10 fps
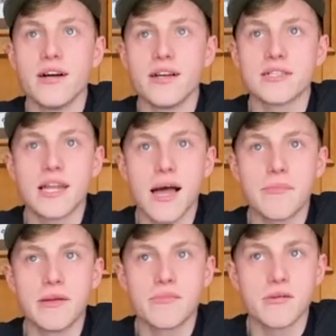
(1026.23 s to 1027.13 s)

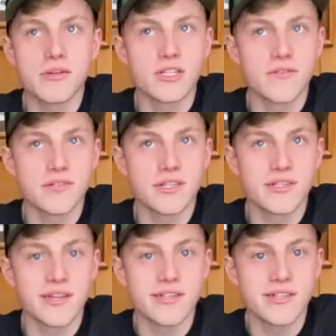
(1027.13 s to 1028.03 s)
stopping pretty much ever
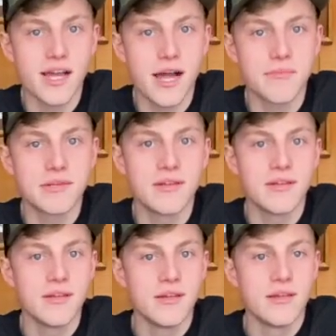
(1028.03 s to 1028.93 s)
since I stopped.
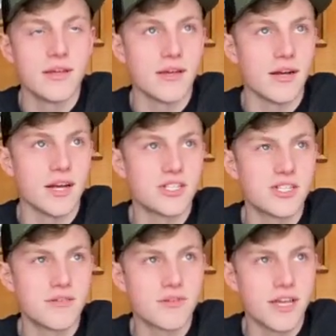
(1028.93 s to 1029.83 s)
I just
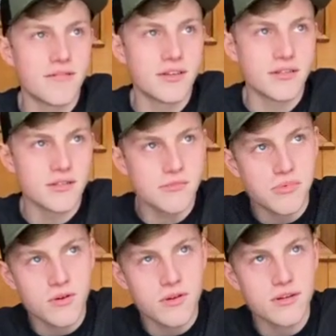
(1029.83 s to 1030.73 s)
didn't really have like the
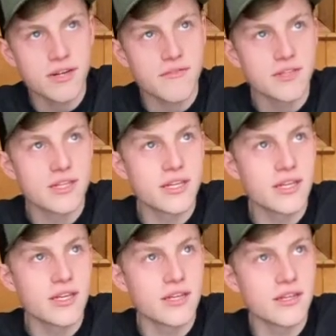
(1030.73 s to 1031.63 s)
support and
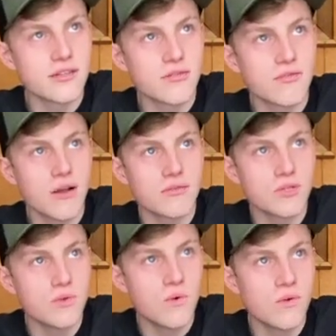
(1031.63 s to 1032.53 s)
everything throughout
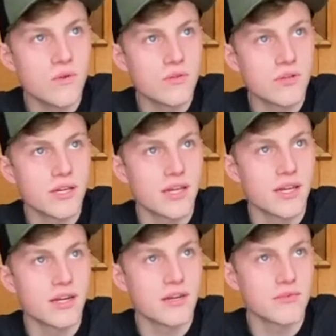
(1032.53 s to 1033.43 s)
school,
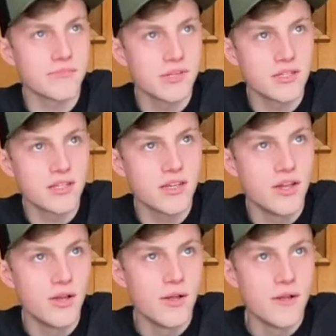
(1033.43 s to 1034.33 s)
and was busy
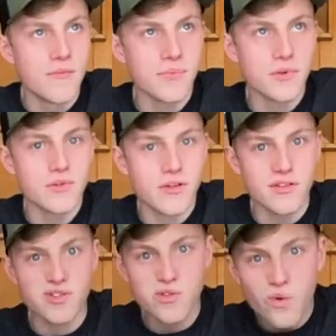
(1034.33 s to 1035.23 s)
with all
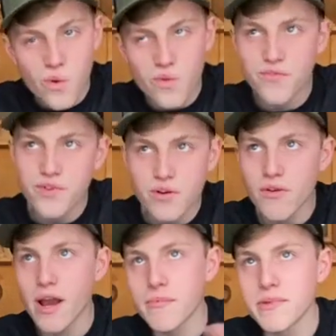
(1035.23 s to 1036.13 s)
the school
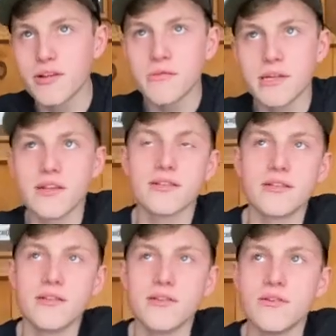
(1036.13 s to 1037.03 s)
crap that nobody likes
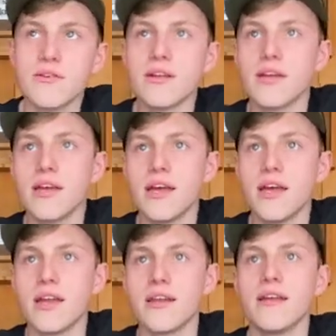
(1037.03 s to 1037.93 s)
to do.
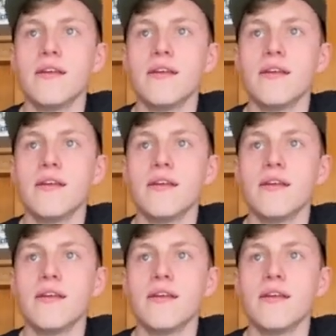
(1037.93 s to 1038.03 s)
And